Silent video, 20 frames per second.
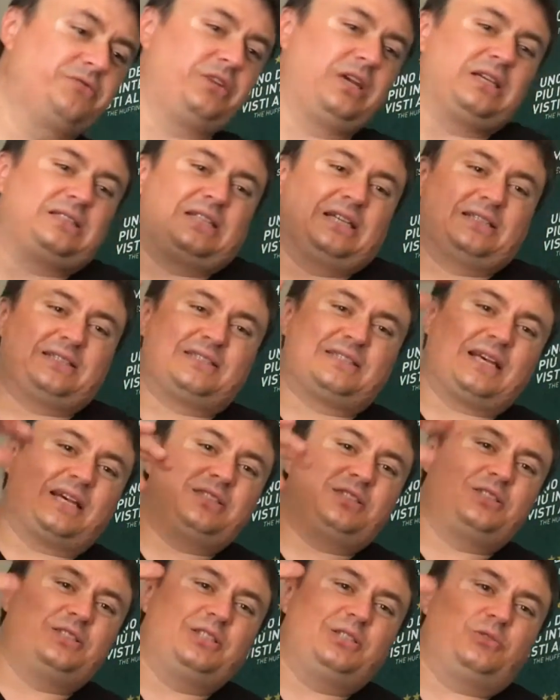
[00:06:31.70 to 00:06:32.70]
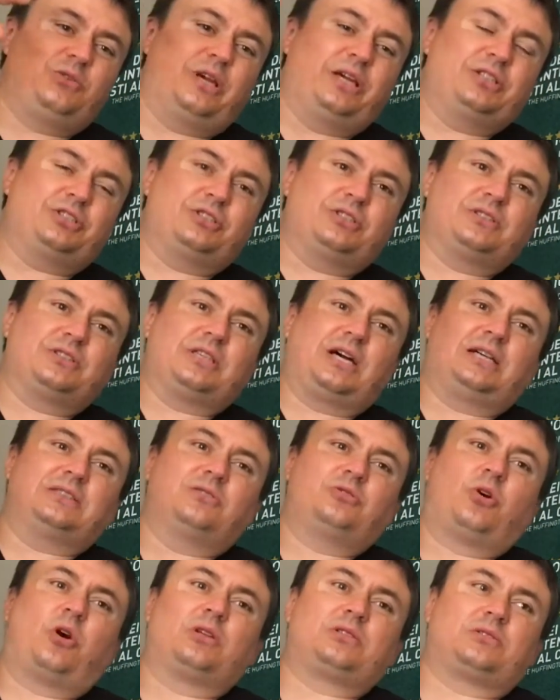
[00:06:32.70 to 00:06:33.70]
fact that such situations are
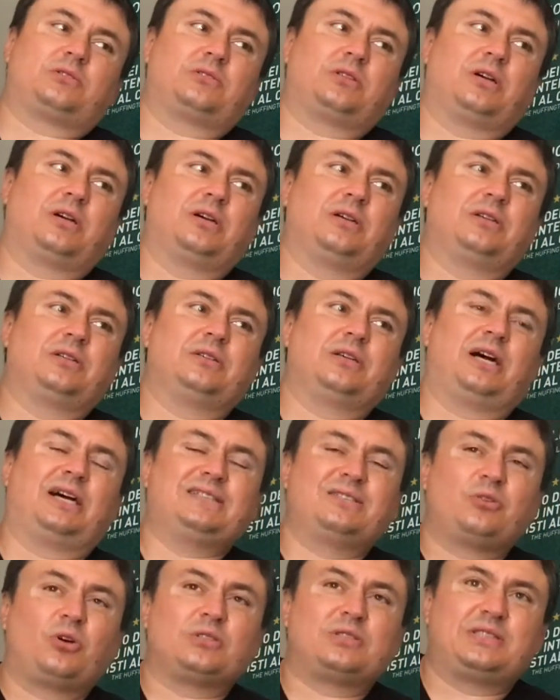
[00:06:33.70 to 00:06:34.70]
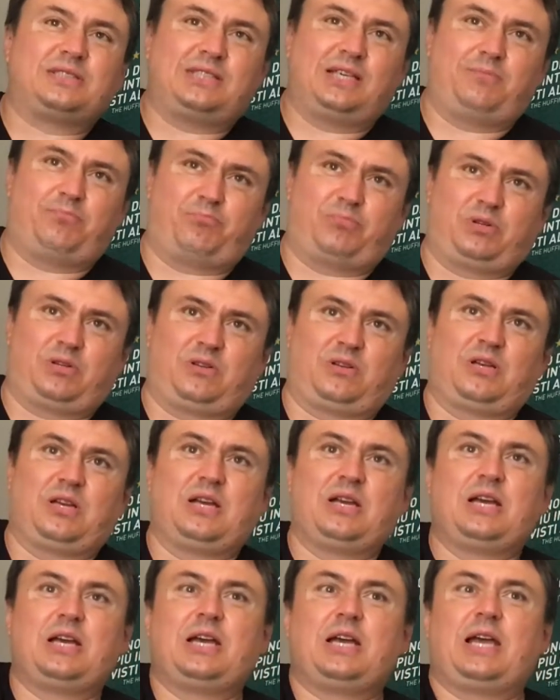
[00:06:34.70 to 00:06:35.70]
not simple,
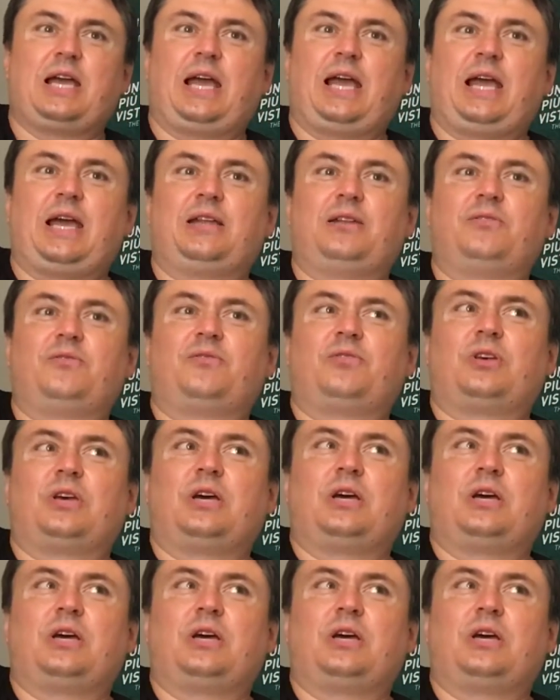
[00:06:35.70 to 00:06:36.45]
and